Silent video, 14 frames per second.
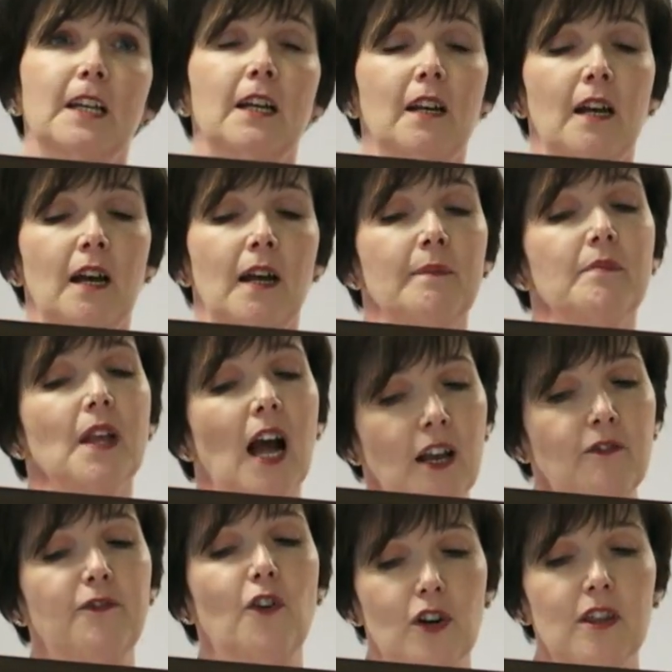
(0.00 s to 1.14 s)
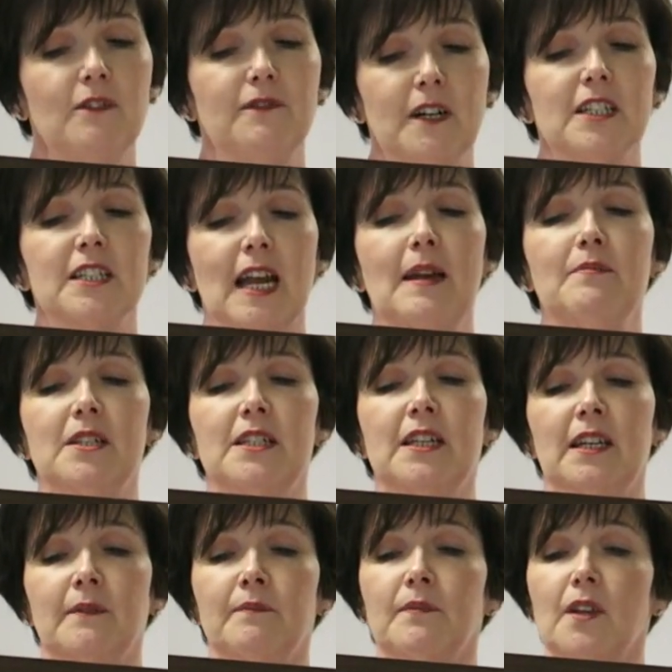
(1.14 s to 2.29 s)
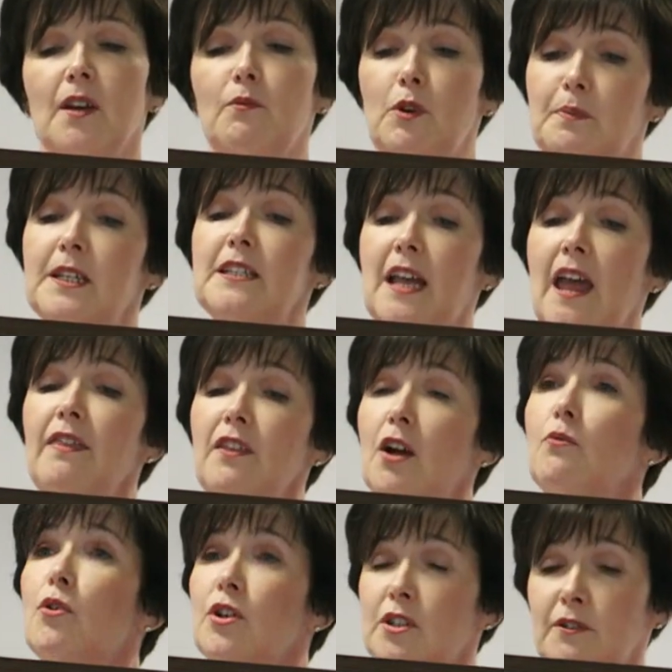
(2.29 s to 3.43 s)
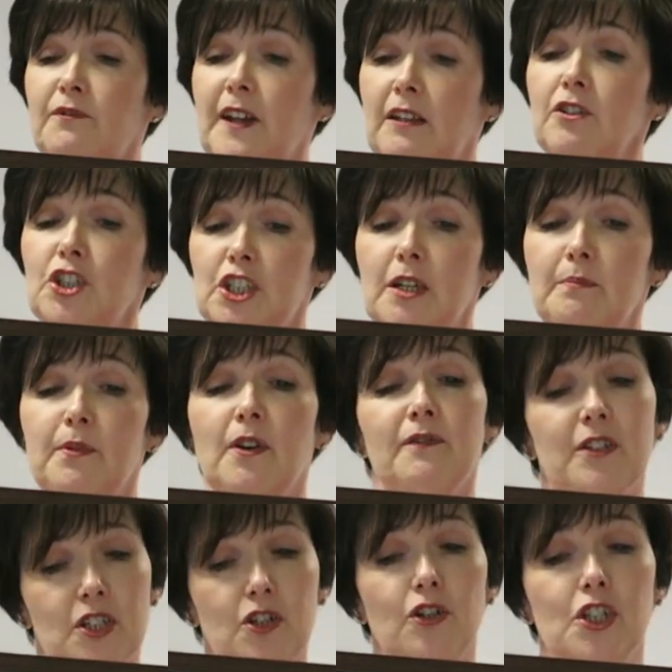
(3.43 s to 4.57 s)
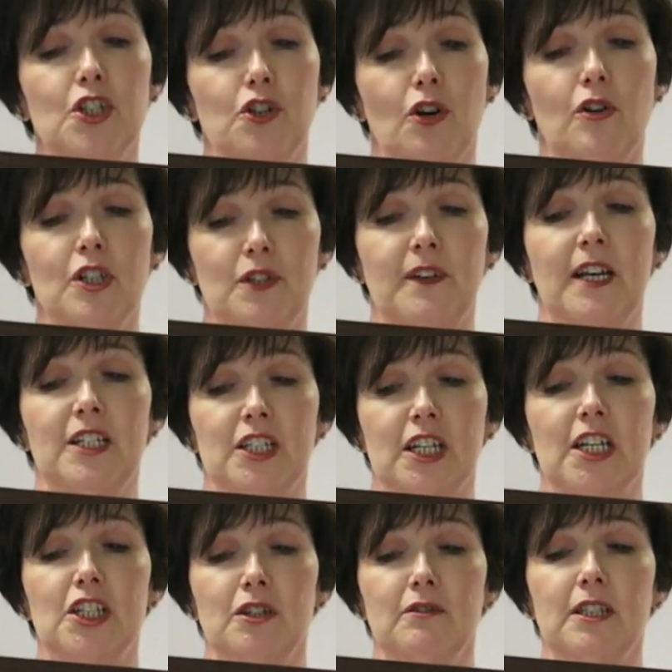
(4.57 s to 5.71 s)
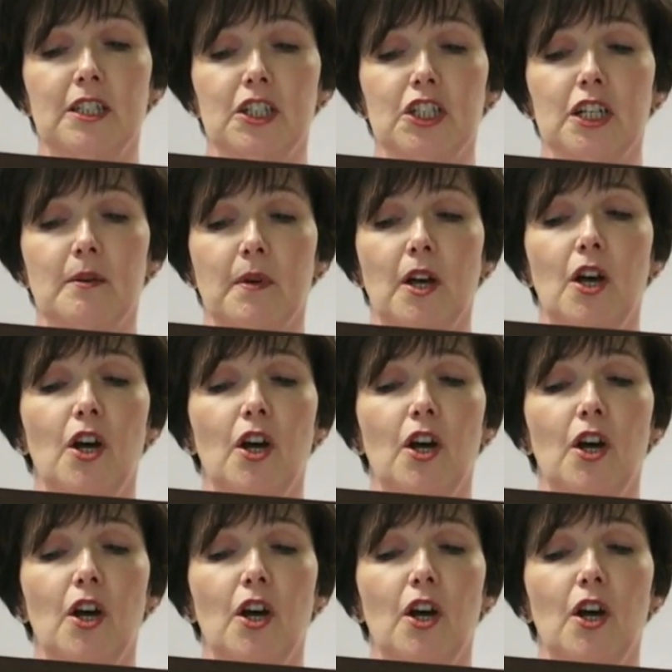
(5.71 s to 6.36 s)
And for the first time today, we'll present the award of Fellowship of the Scottish College for Educational Leadership